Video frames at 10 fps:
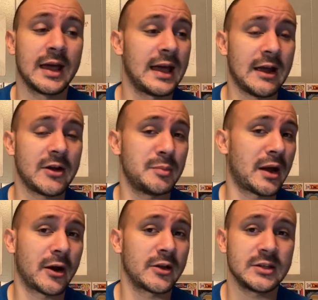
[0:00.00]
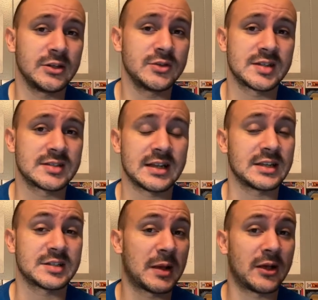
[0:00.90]
Harry barely uses any
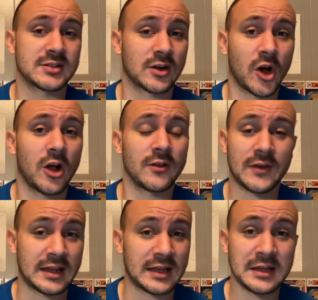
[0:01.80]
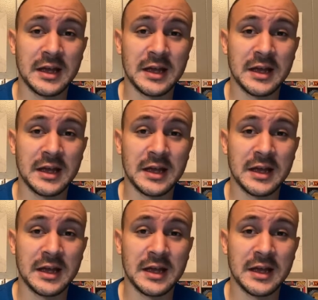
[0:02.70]
spells at all, if any.